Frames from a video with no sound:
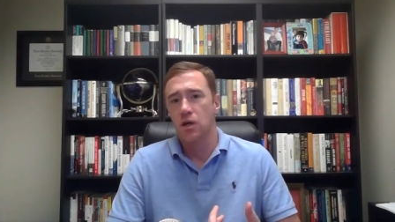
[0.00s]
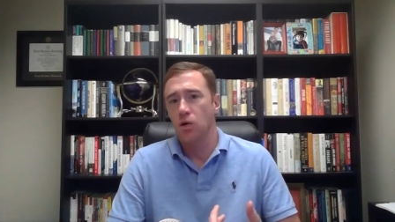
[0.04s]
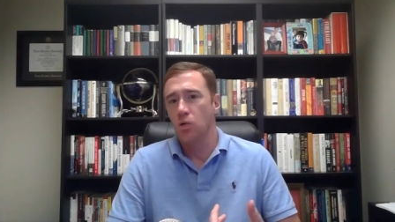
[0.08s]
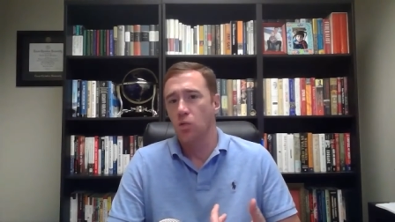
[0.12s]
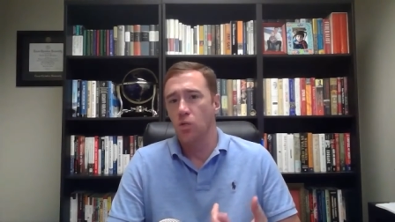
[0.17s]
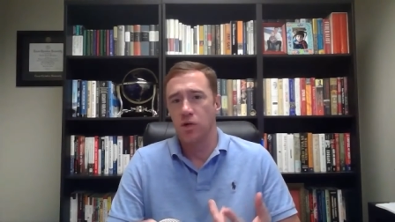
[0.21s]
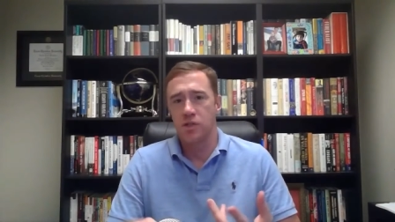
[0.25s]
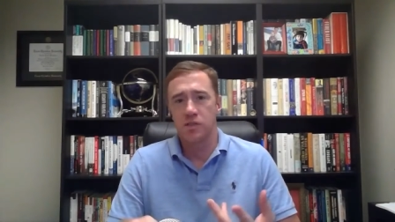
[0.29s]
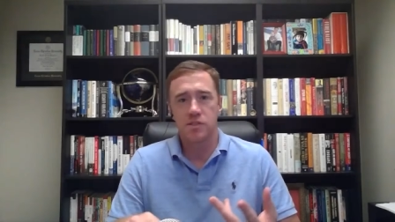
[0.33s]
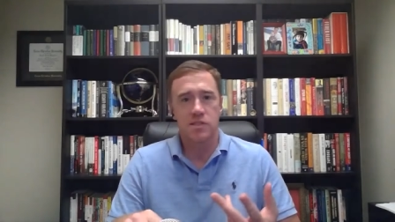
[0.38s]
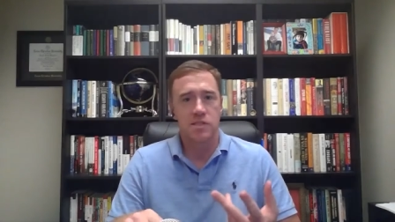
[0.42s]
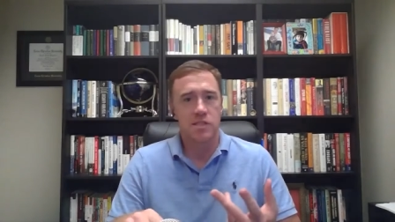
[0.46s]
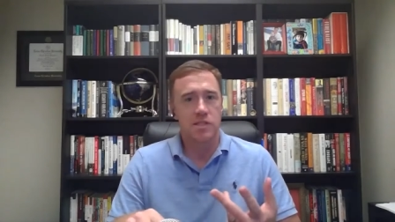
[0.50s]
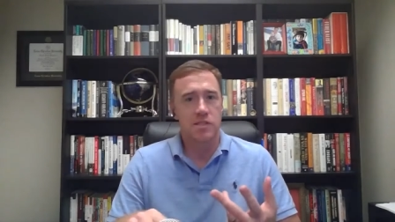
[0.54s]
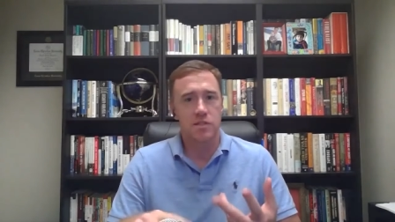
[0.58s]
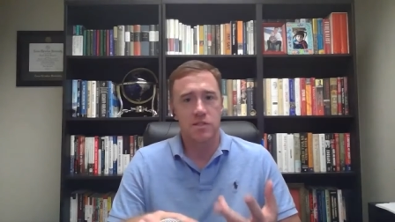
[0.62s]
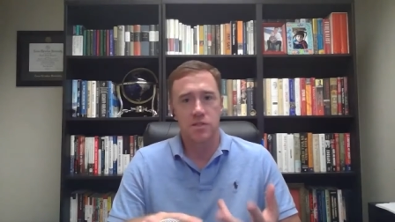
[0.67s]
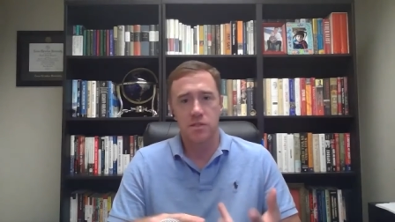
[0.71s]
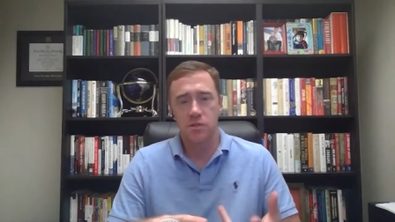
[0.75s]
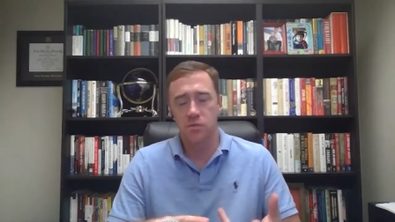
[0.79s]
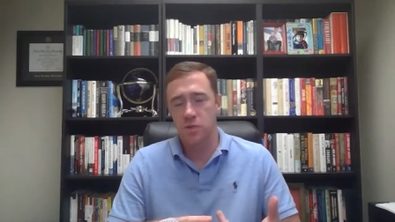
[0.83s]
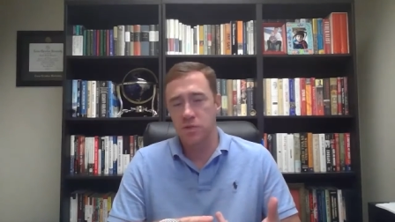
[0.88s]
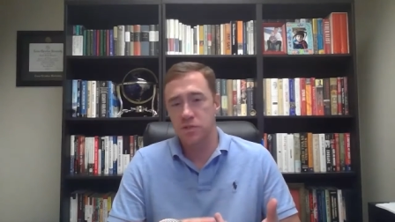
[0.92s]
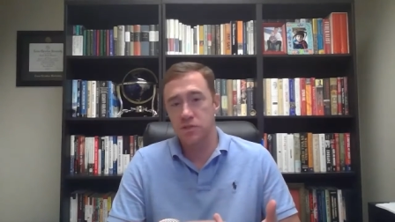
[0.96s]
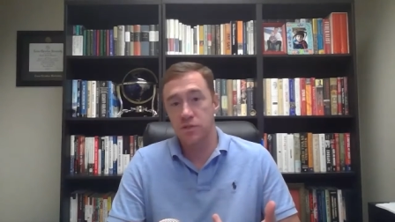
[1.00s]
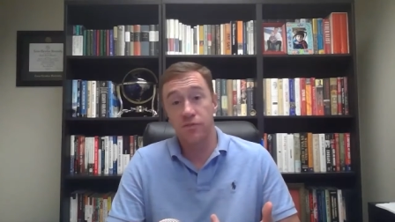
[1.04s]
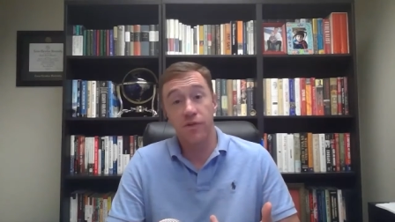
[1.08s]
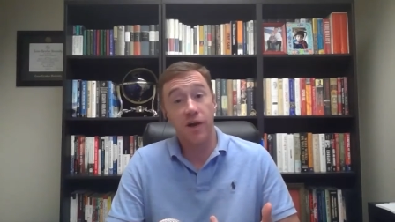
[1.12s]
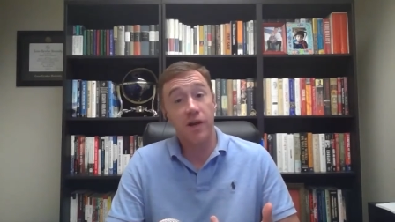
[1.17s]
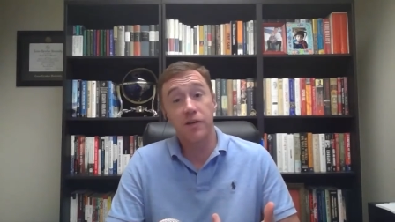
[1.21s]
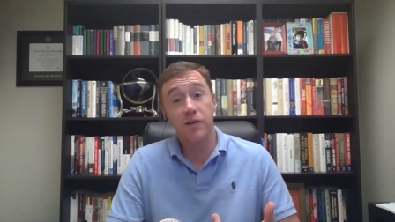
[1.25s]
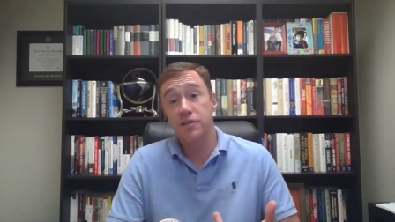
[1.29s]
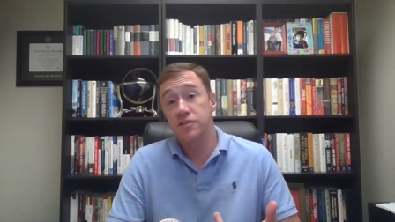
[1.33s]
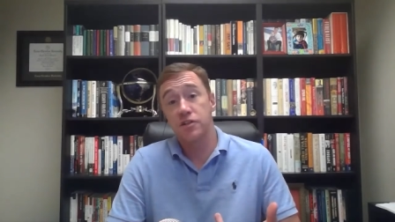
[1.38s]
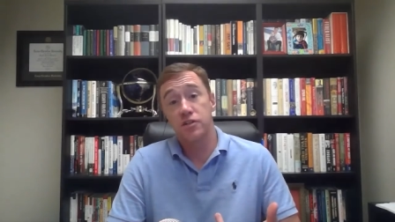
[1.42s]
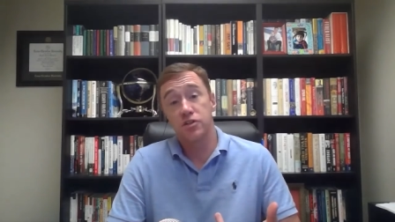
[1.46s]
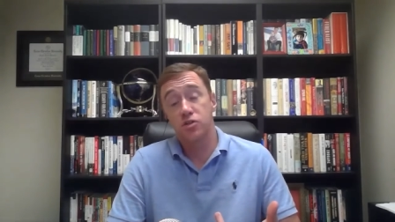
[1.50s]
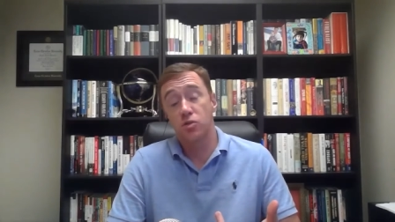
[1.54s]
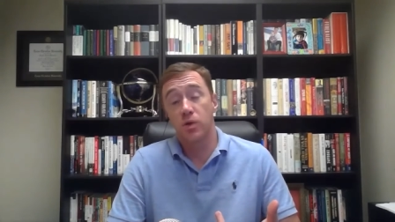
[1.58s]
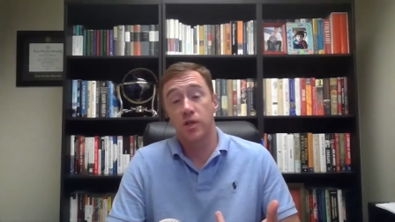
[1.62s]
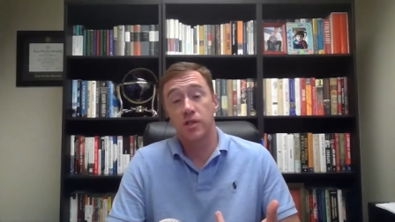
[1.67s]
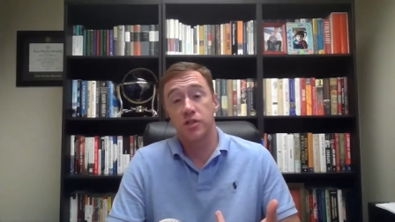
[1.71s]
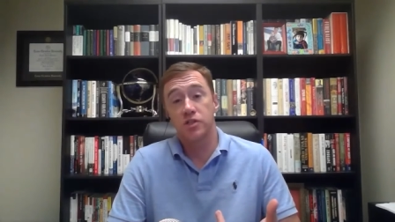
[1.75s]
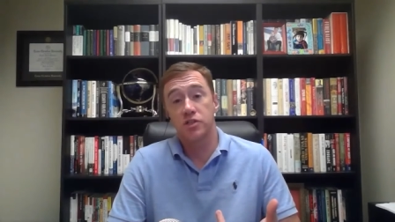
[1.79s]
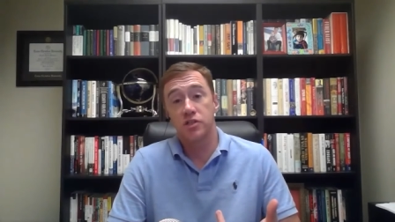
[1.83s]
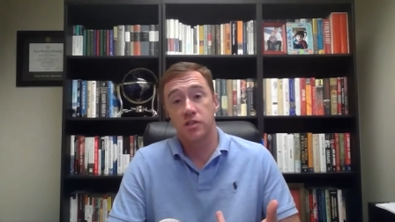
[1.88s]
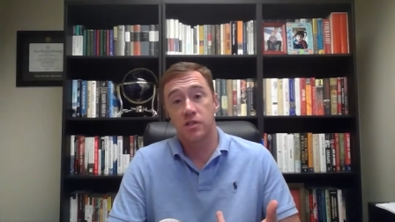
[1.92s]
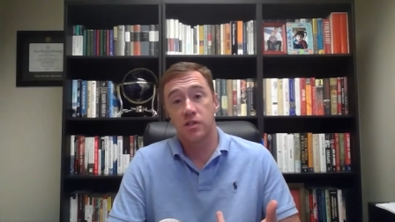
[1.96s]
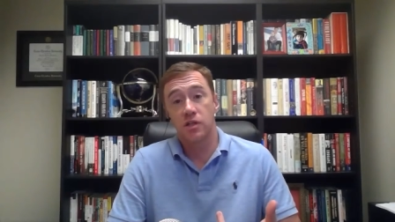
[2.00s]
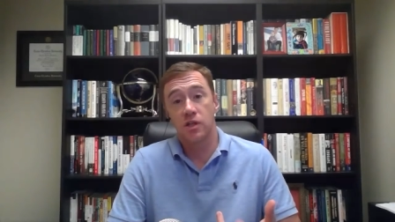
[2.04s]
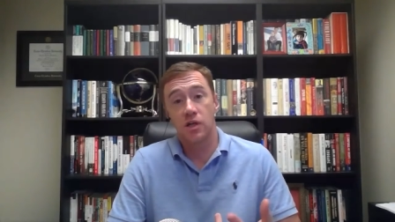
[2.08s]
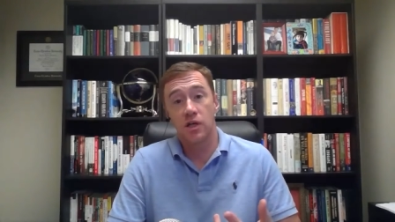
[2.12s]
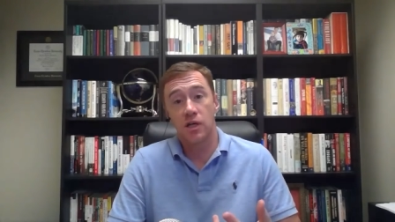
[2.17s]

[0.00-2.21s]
What's this? What's the virus situation?